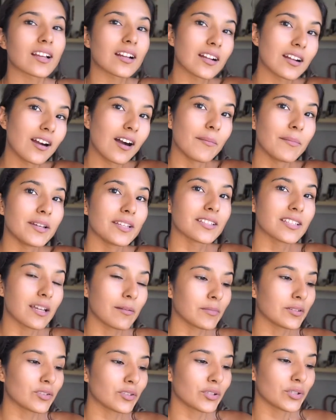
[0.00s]
Comment down
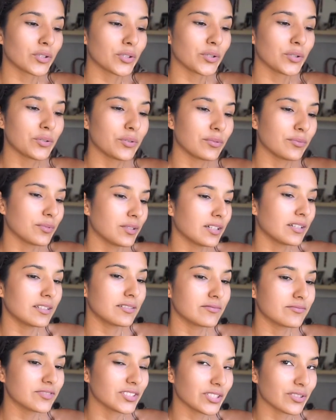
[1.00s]
below what
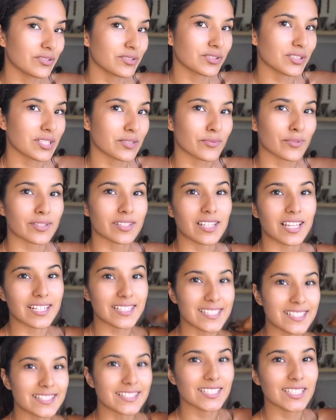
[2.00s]
videos you guys would like
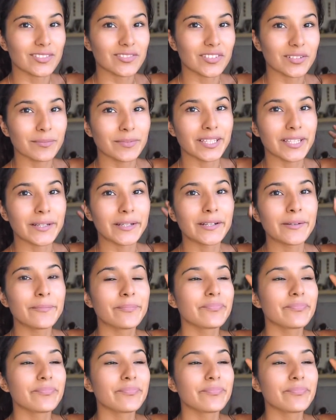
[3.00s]
to see from me.